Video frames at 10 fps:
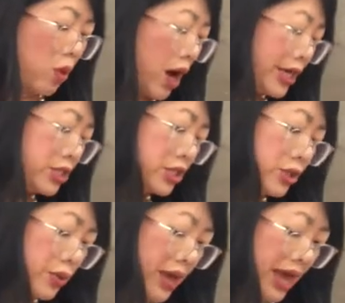what I
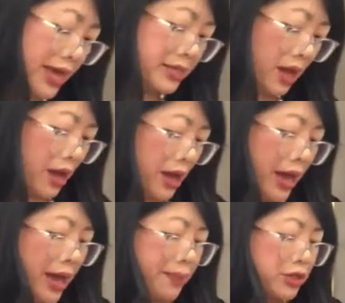do is,
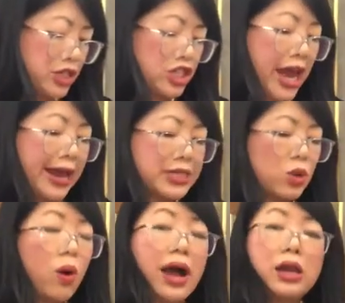because um, uh, the chain is
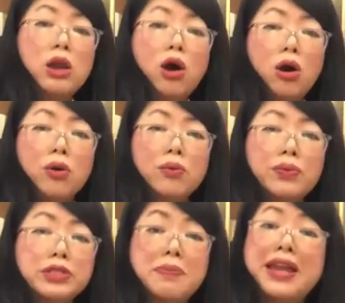quite long,
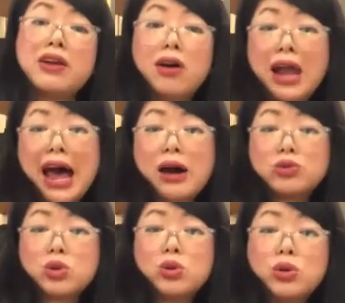depending on how
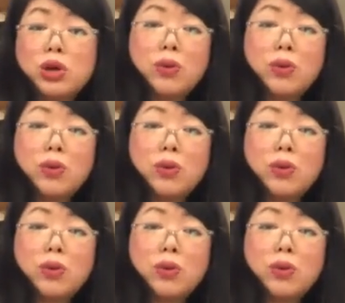tall you